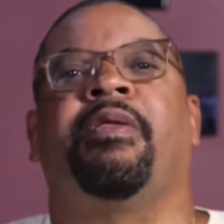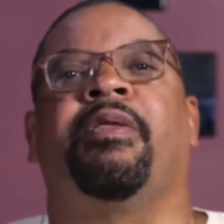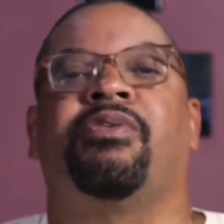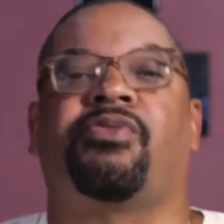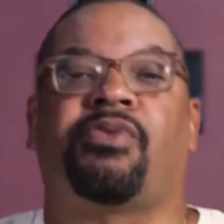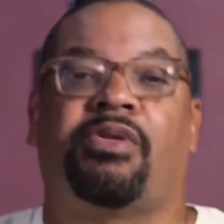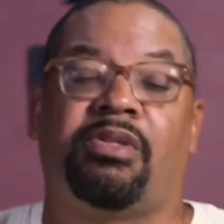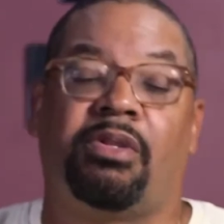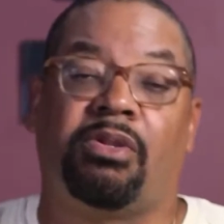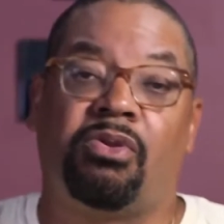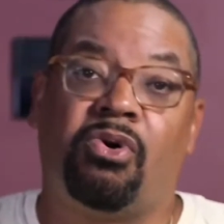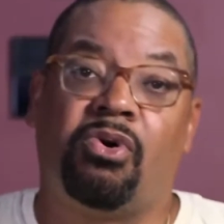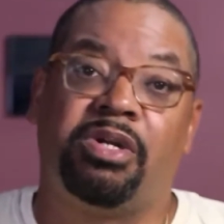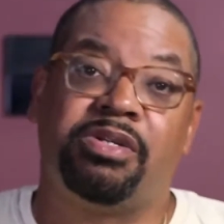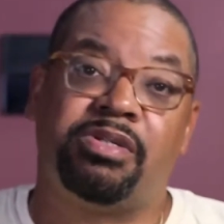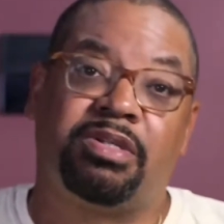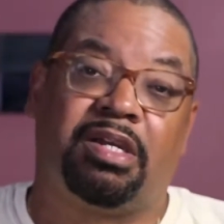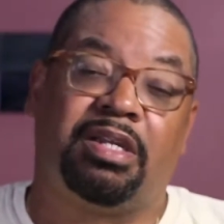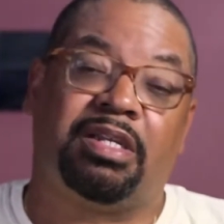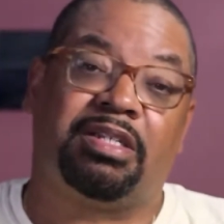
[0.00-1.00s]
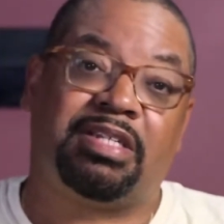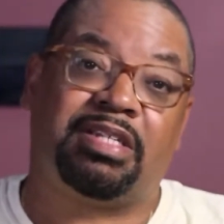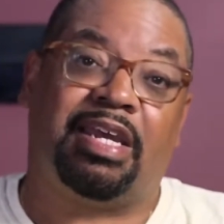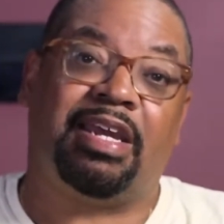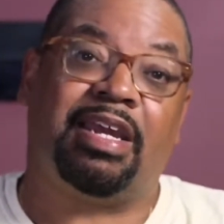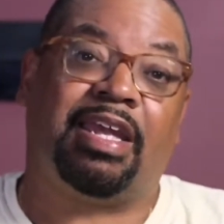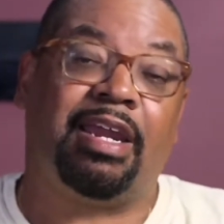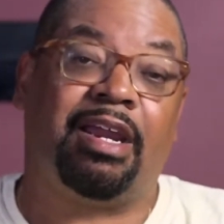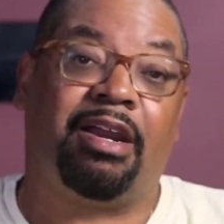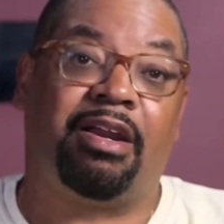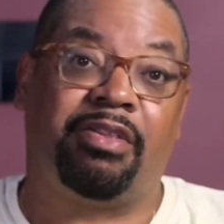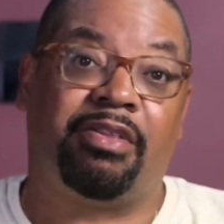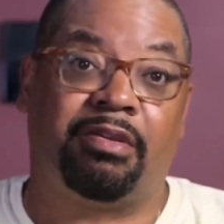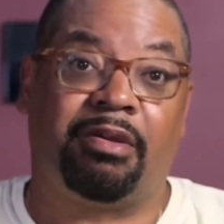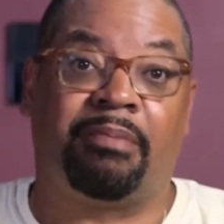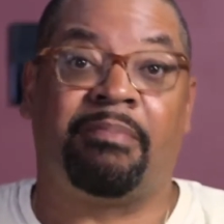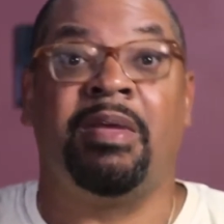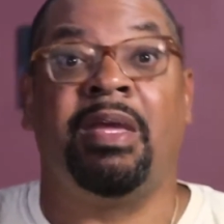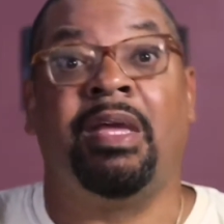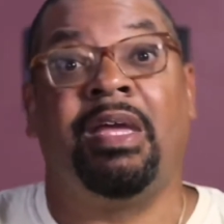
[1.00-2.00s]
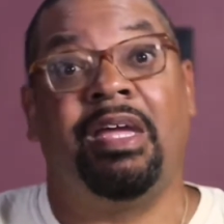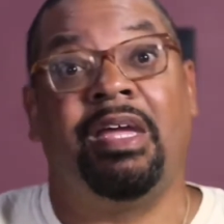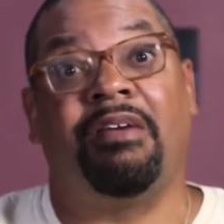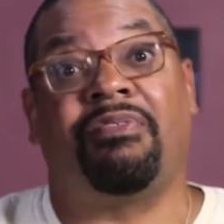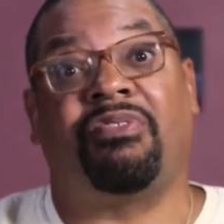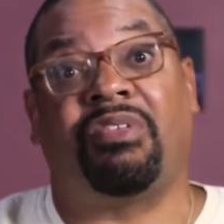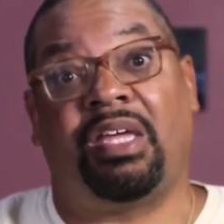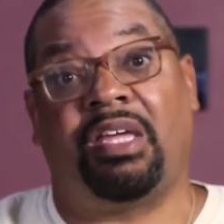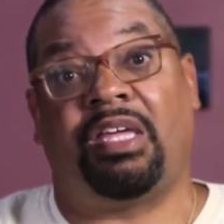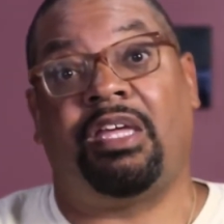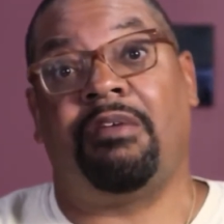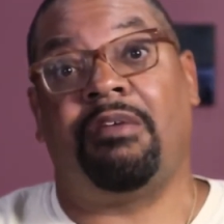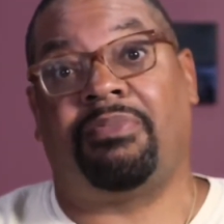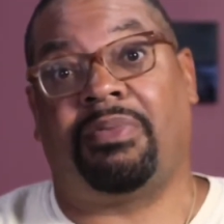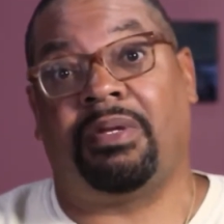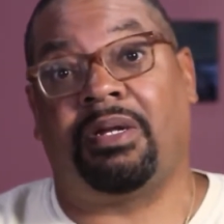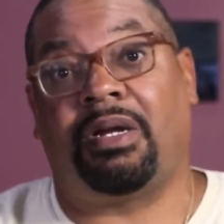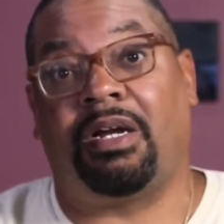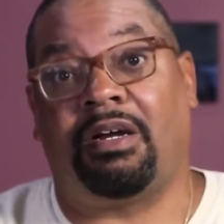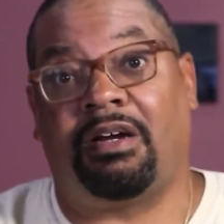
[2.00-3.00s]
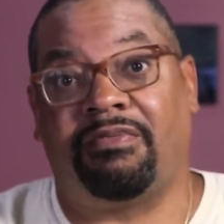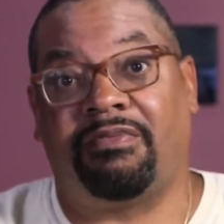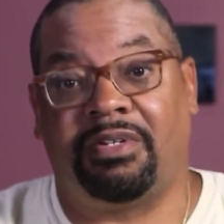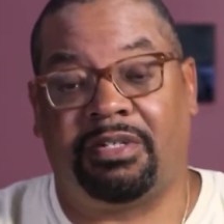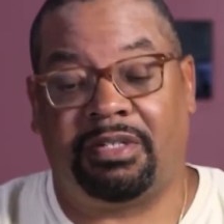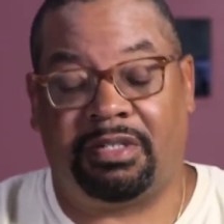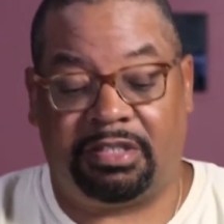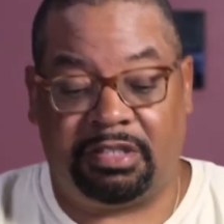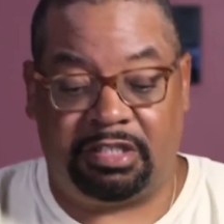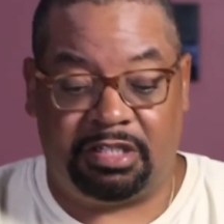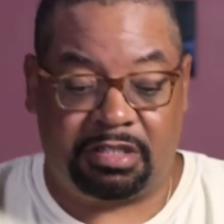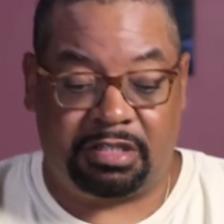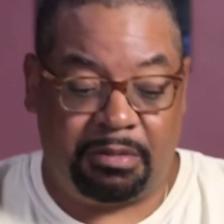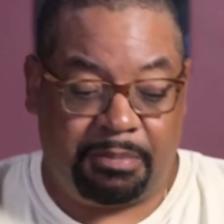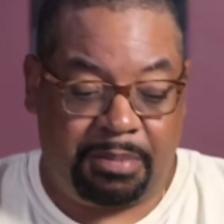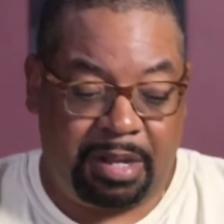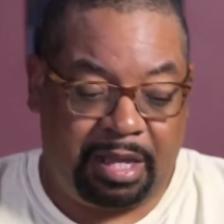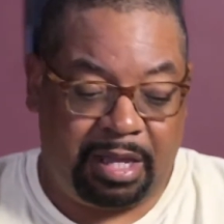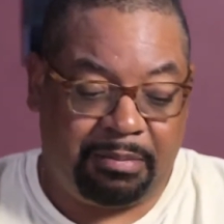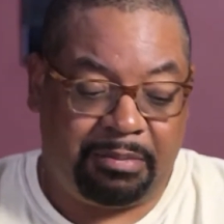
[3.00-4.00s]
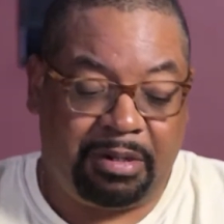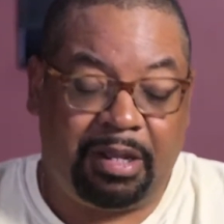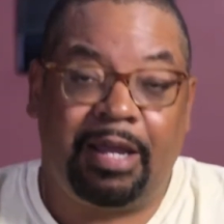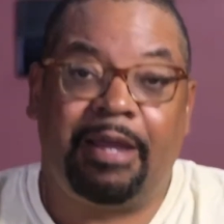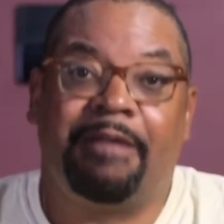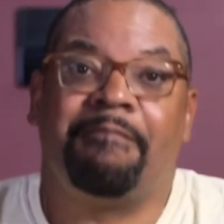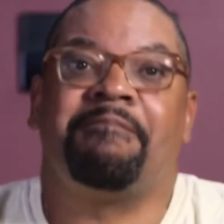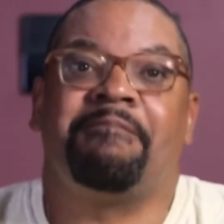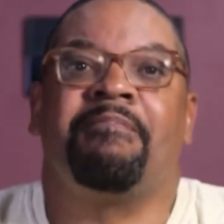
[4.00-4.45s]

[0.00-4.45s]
So the Lord is going to take care of them if they keep their covenant, is the bottom line.